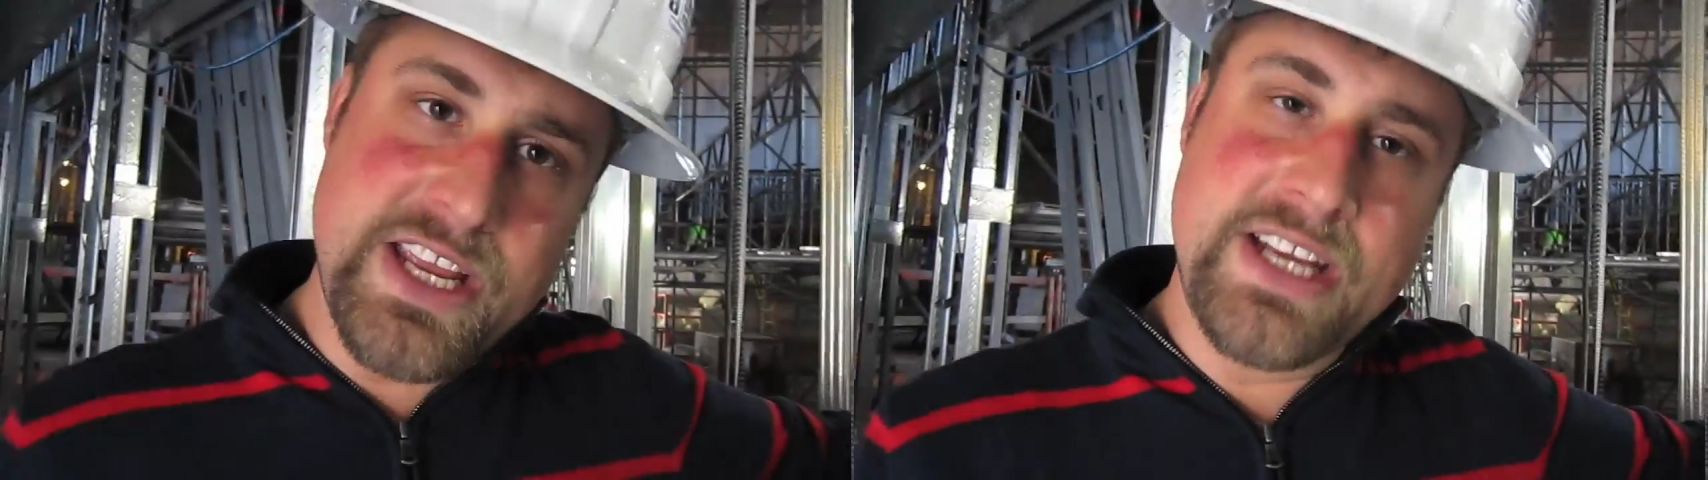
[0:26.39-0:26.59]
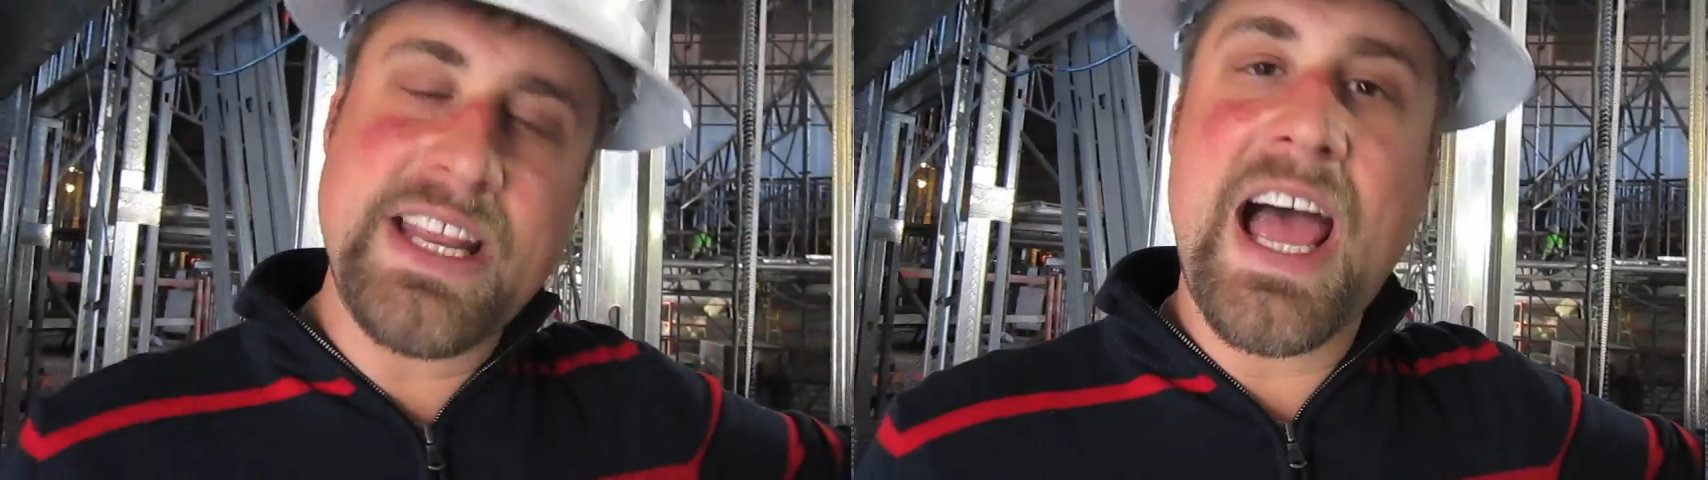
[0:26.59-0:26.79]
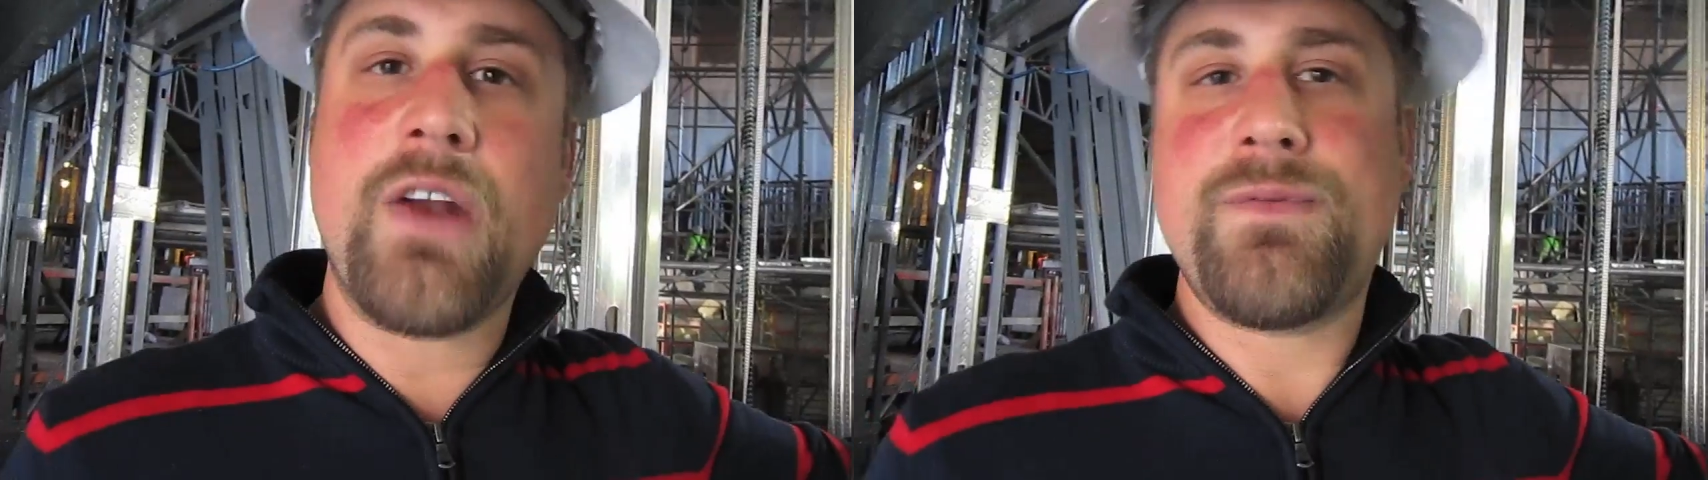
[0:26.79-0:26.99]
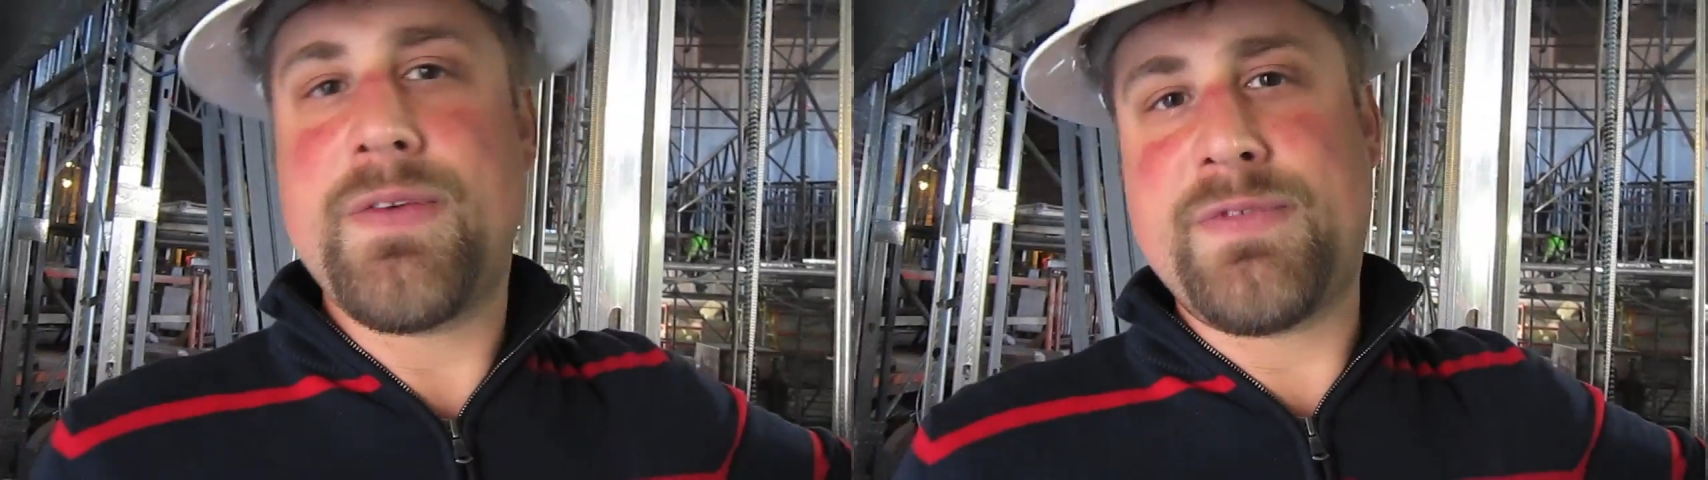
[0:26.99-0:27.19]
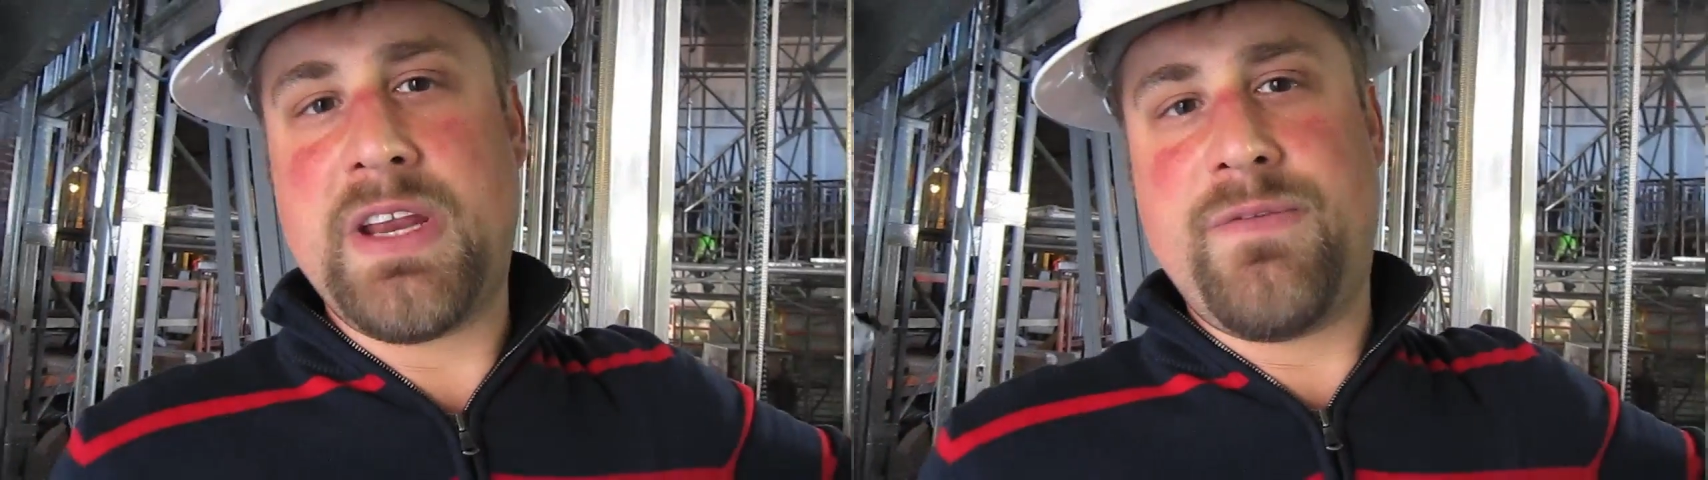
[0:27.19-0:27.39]
dig down 15
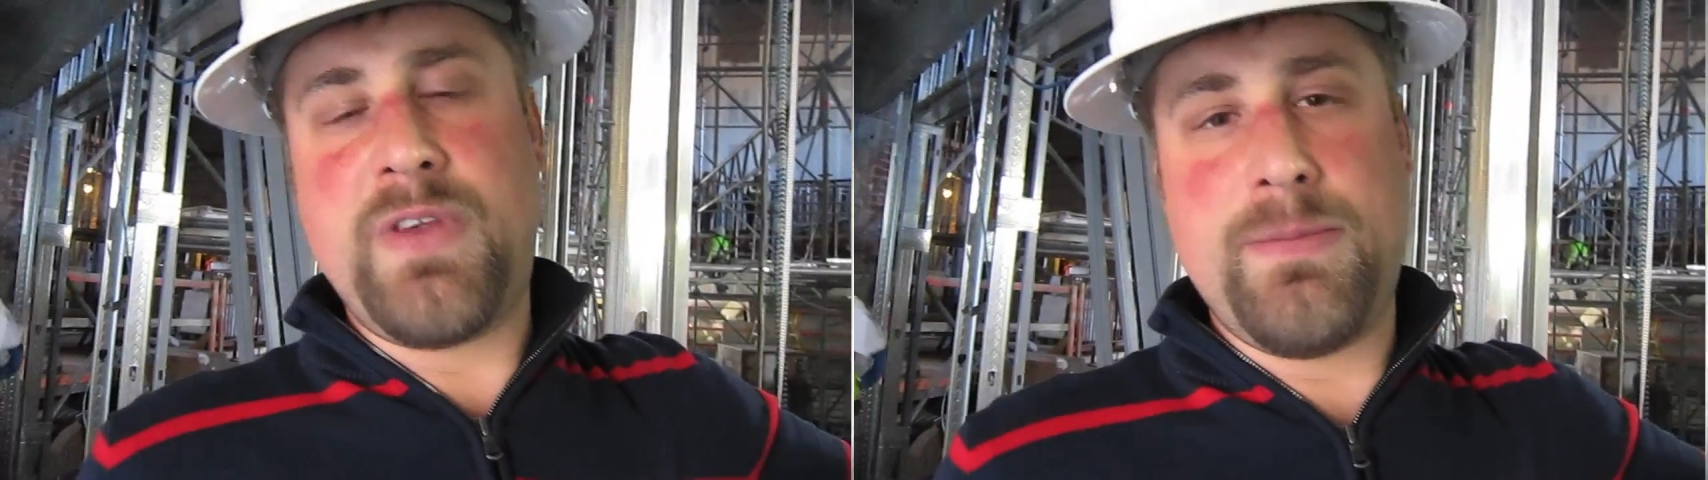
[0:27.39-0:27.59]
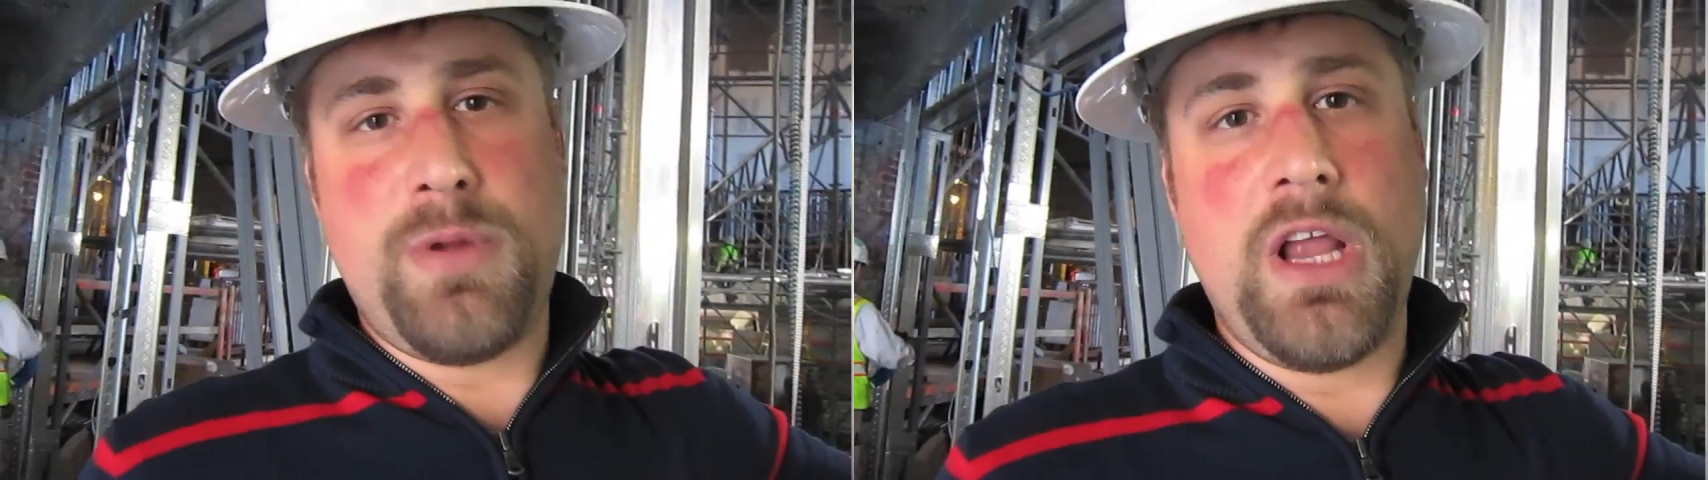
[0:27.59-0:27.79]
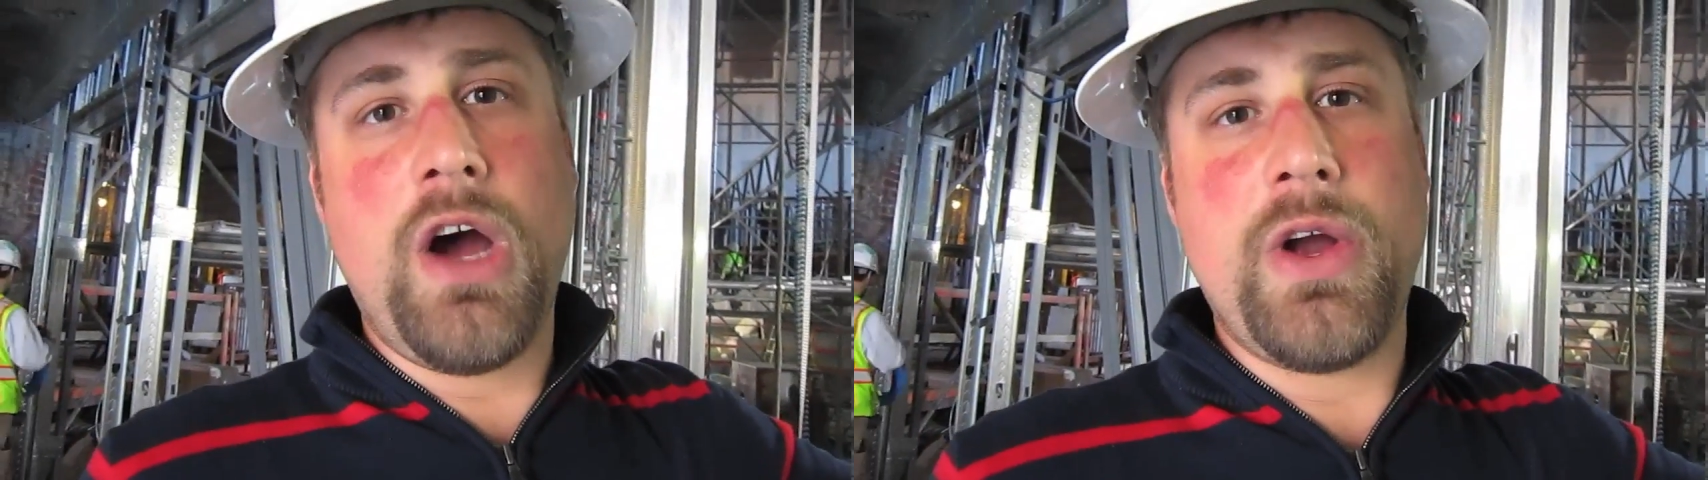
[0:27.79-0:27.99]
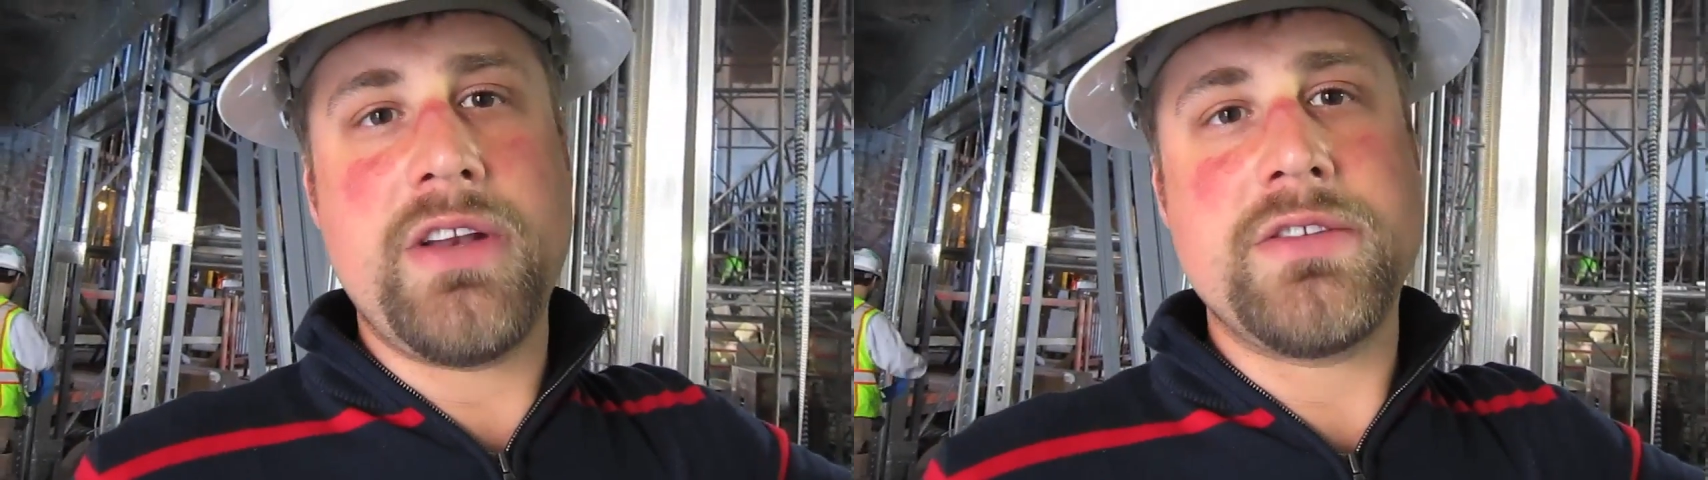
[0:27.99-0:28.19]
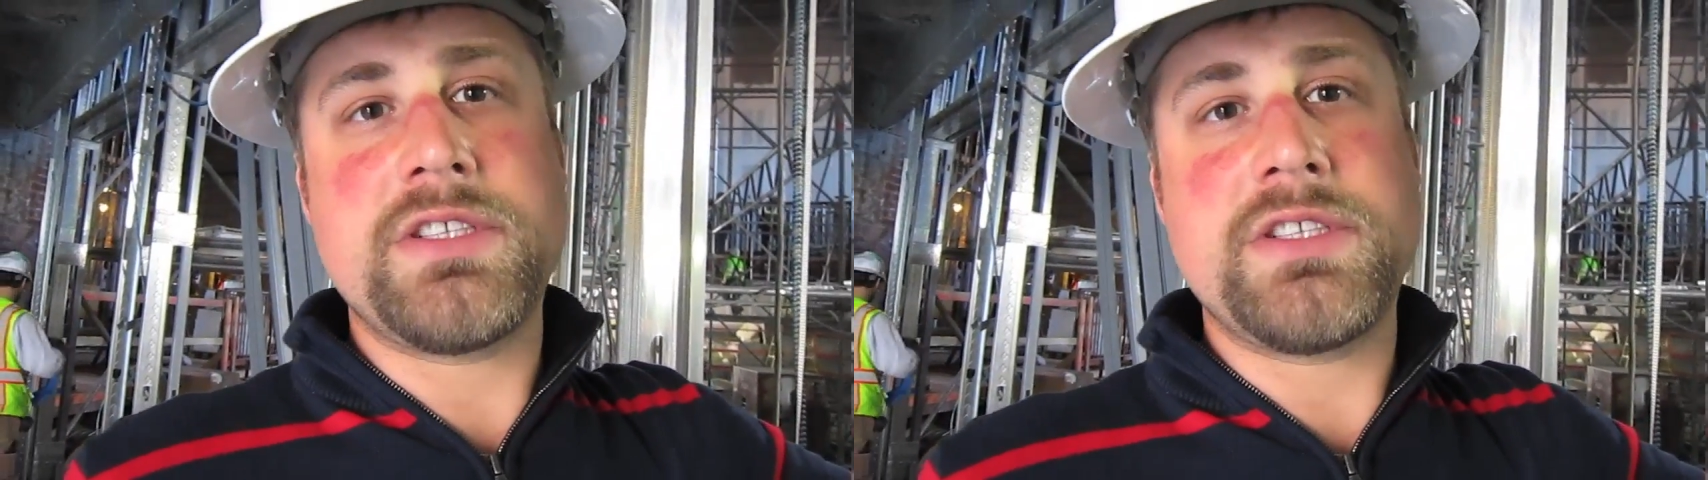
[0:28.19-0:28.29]
feet below it.